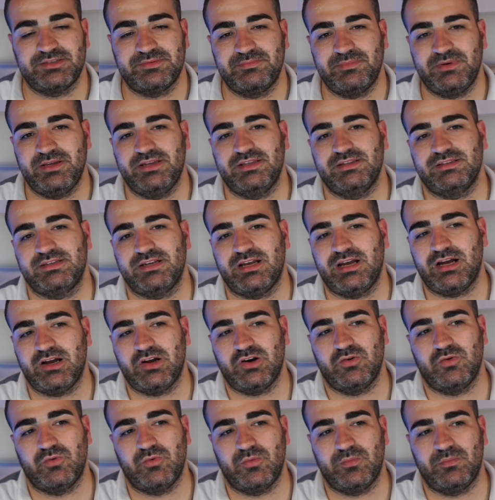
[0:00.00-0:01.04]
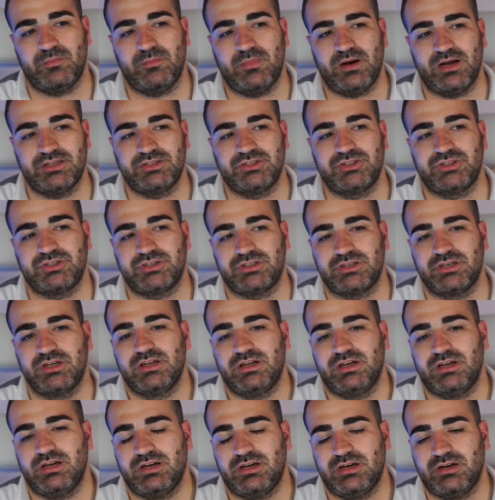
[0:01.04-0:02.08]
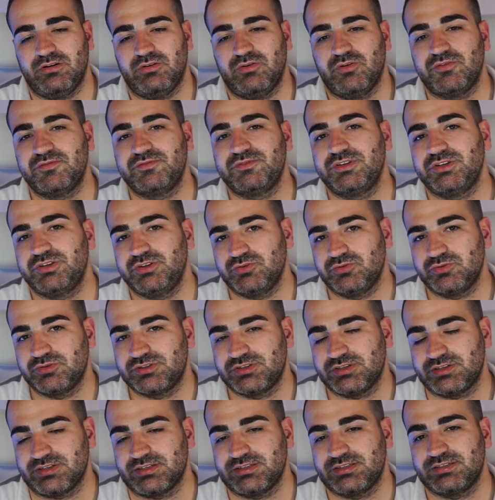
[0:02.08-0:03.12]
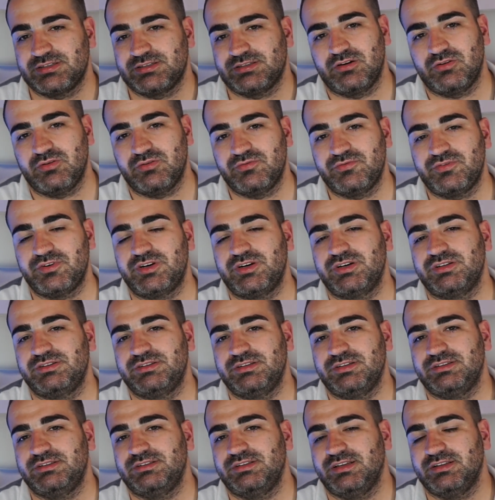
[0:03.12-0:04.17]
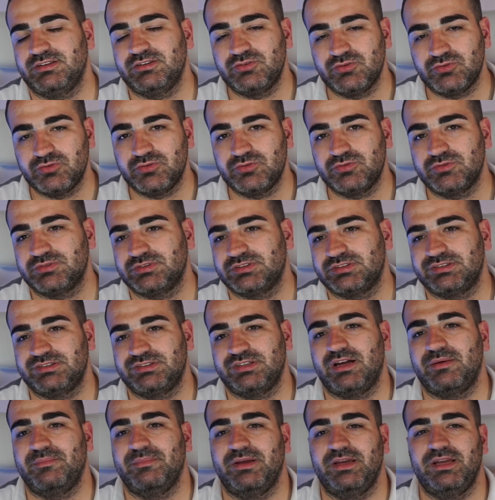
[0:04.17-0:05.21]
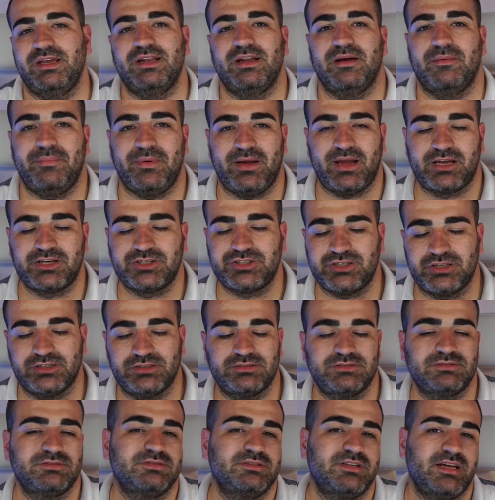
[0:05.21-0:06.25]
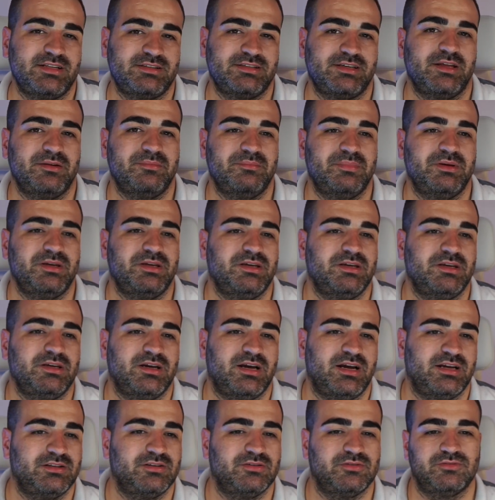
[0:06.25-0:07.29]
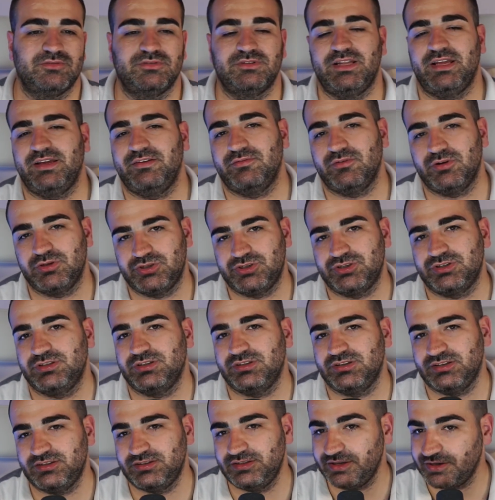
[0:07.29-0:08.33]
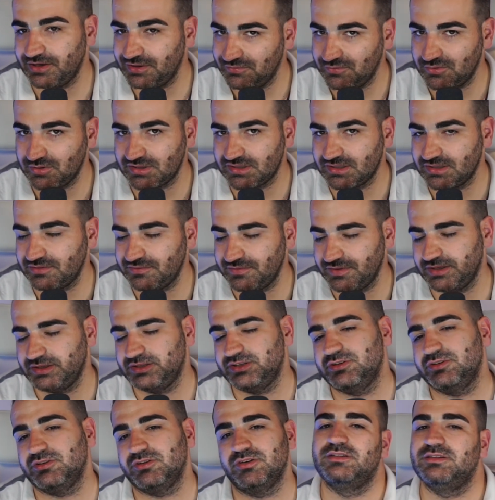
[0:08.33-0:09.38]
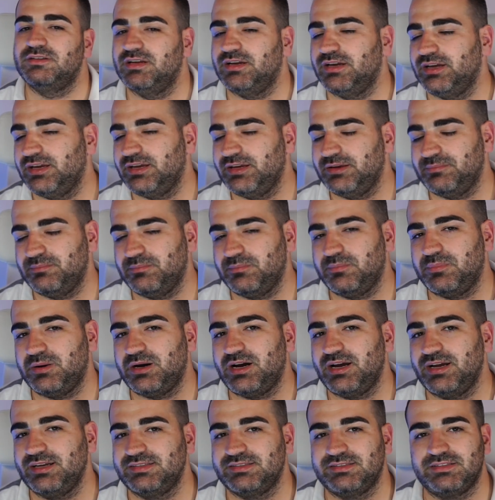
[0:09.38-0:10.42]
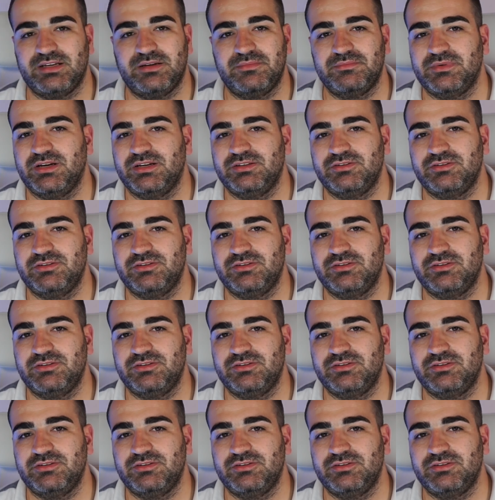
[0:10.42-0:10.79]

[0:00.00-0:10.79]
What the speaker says: means how much of the users converted and do some in-app action. That can be, they watched the rewarded video, they buy some,